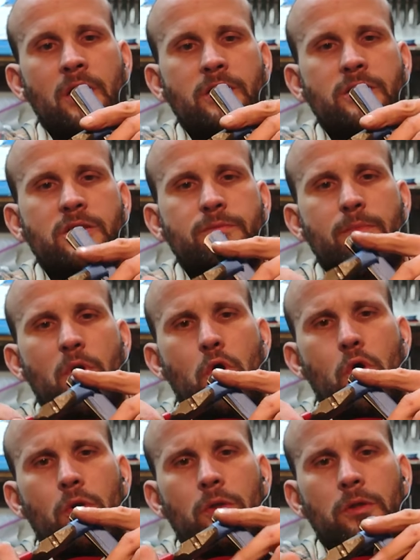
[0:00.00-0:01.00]

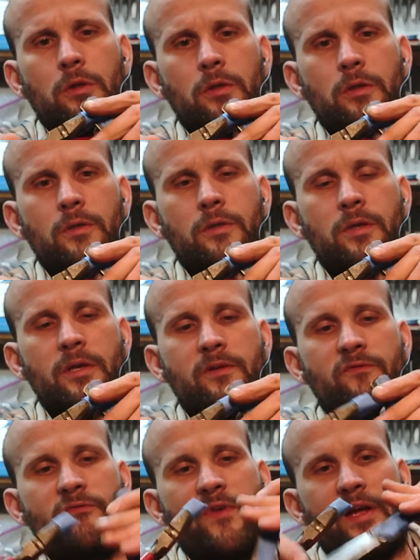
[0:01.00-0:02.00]
small
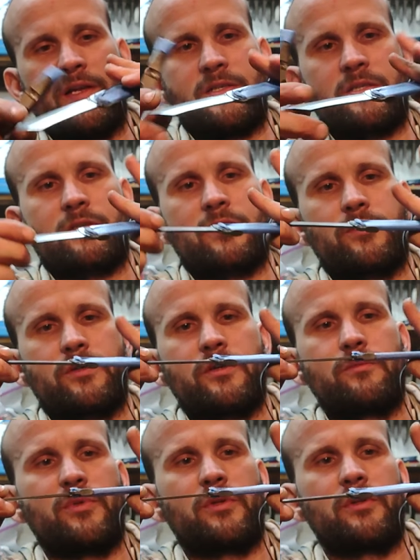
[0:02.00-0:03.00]
events could
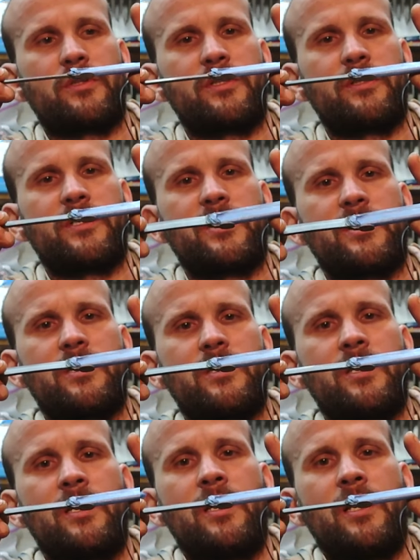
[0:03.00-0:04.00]
completely
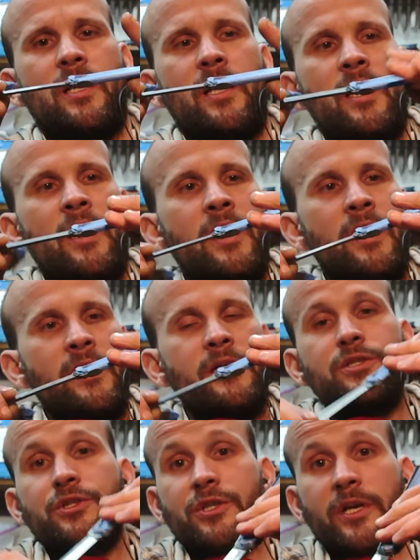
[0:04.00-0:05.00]

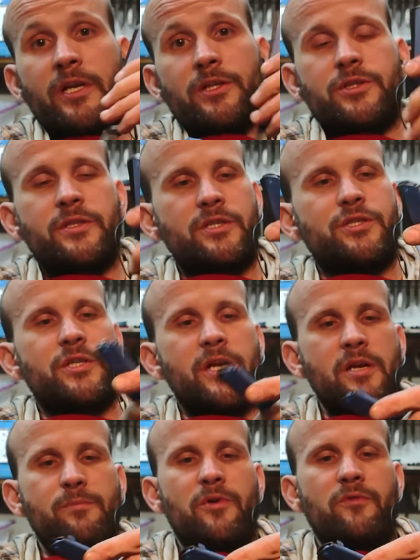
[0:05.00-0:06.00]
change the
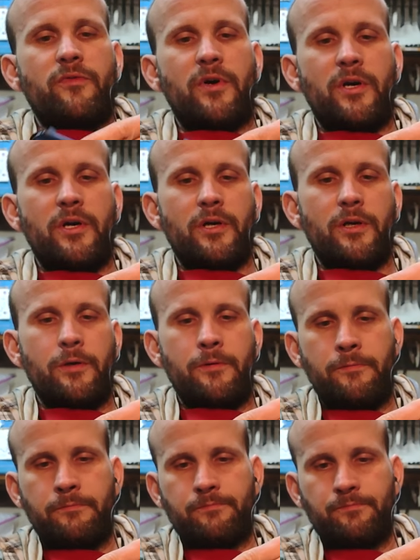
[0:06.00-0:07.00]
shape of
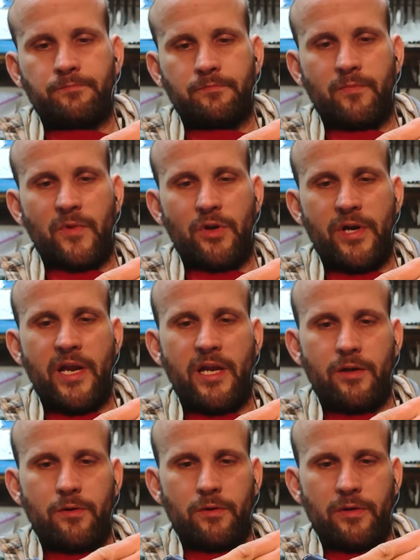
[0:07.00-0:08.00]
your
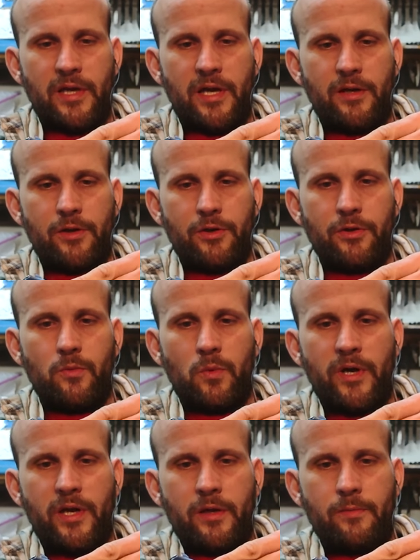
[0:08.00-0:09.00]
handle, and not in a good
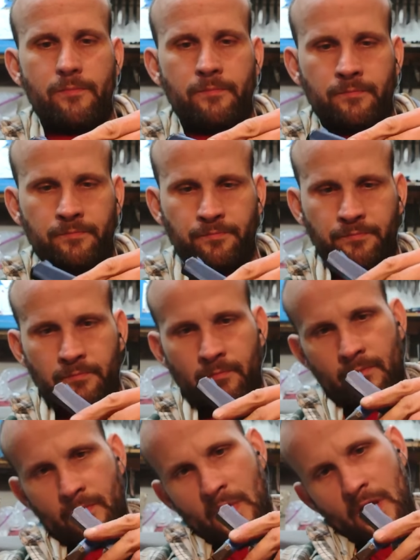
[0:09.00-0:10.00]
way.
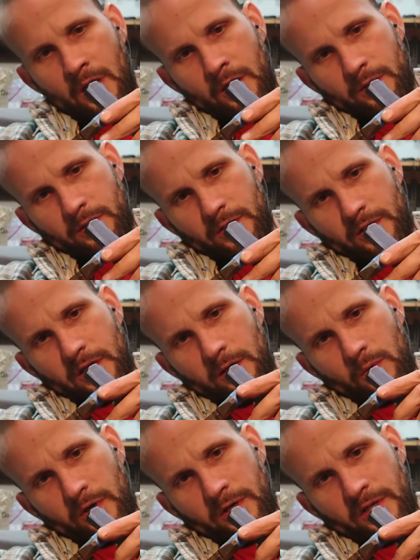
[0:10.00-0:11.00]
I'm just kind of
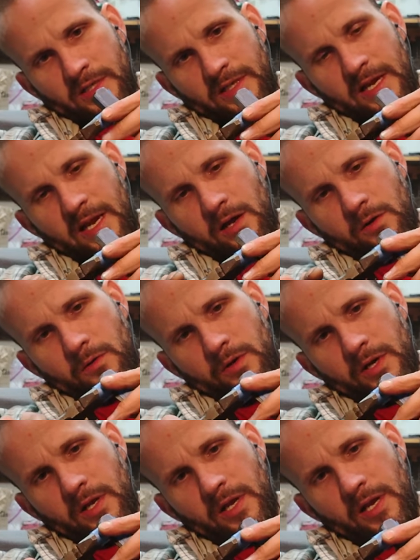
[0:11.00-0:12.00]
working this
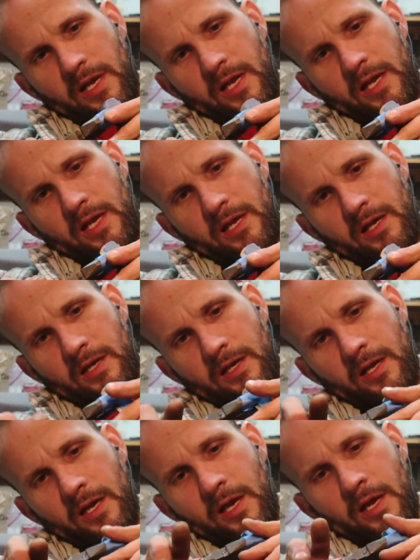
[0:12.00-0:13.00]
down and
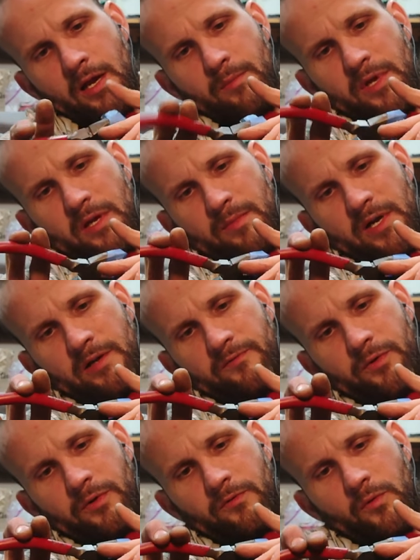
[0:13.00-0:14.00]
being
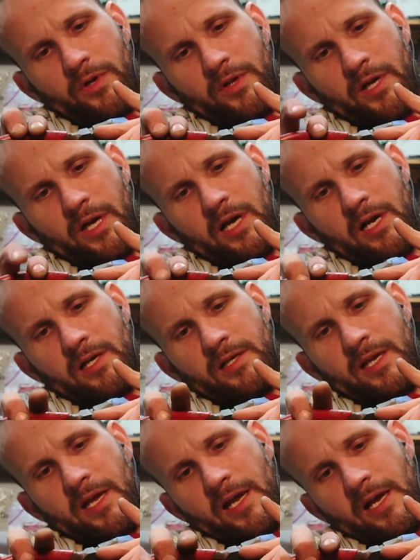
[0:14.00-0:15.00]
mindful of where the
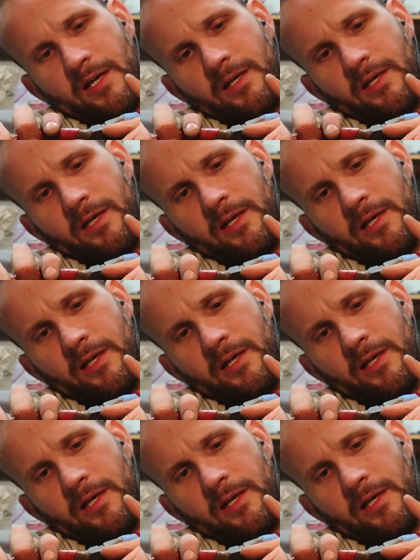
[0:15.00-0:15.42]
contact